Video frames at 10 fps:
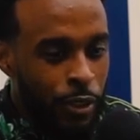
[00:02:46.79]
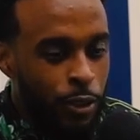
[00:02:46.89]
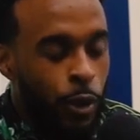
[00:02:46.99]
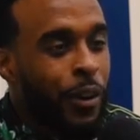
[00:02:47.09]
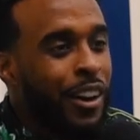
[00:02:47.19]

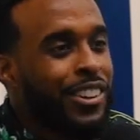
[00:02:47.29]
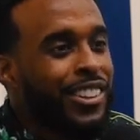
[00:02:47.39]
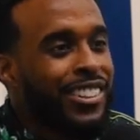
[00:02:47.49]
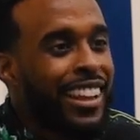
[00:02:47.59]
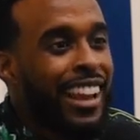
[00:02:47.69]
don't
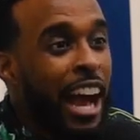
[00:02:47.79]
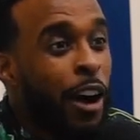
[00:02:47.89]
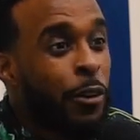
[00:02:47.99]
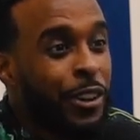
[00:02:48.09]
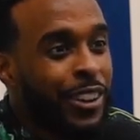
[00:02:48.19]
understand
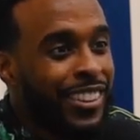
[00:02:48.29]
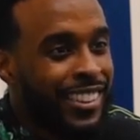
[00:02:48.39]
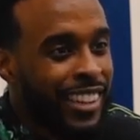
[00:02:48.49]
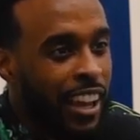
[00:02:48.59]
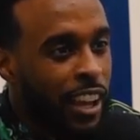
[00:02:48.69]
how good
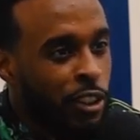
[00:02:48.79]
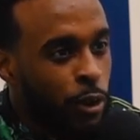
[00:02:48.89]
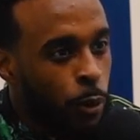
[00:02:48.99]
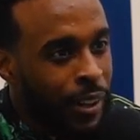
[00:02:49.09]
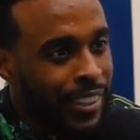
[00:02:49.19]
this guy
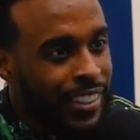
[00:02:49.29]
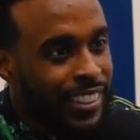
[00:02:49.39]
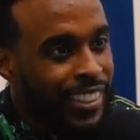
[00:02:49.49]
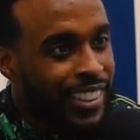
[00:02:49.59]
Eto was.